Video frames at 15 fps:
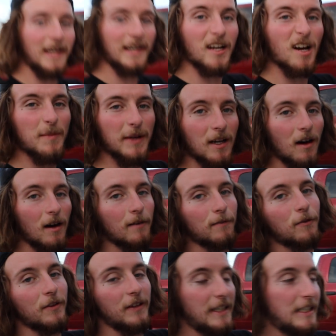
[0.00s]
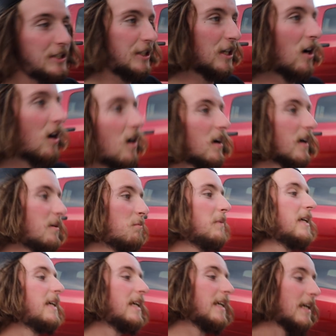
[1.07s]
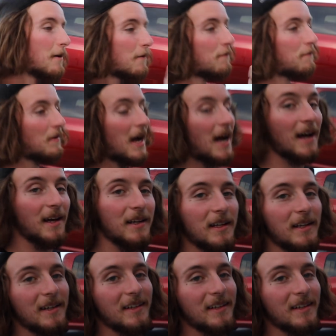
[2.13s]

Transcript: light coming on for the EGR and me getting a fat